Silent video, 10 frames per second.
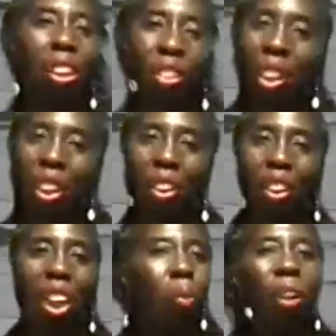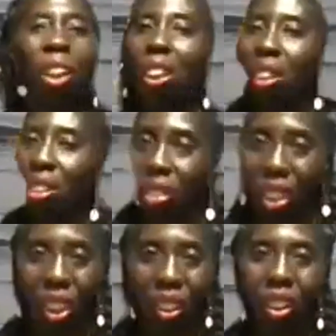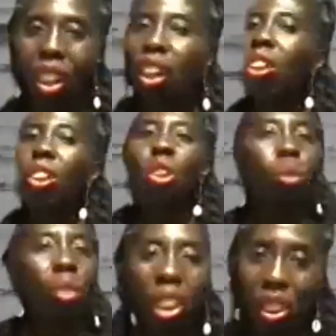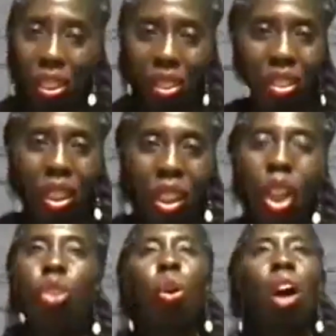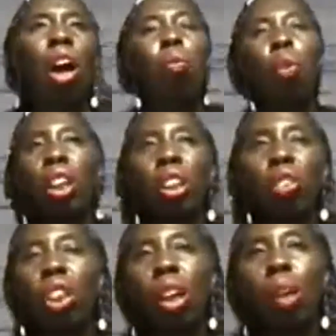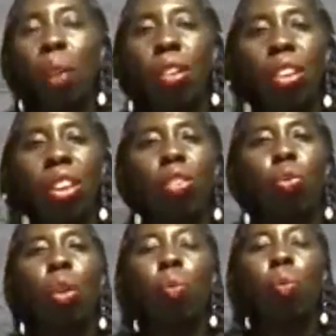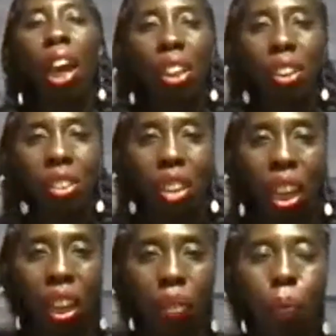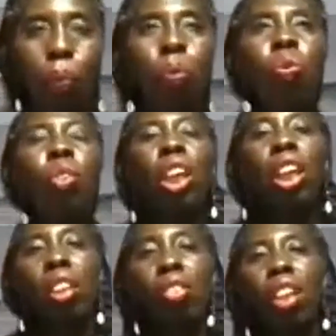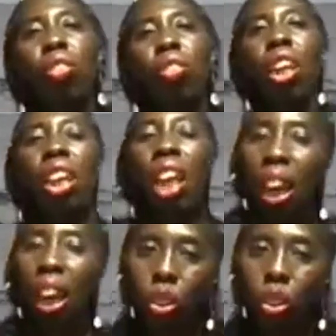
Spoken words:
here and what is there. Trees. So I'm wondering about this with Pakistan. Is it the natural